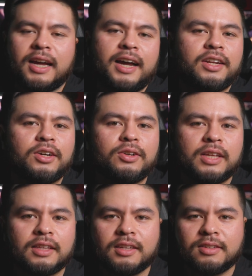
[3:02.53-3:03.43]
I know
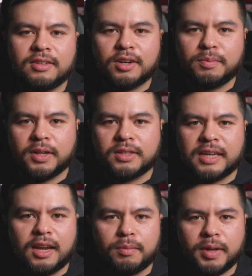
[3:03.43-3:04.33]
that these earbuds
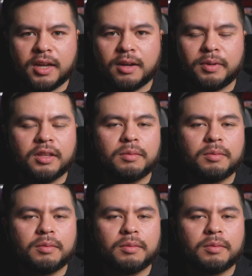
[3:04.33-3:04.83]
kind of pick up a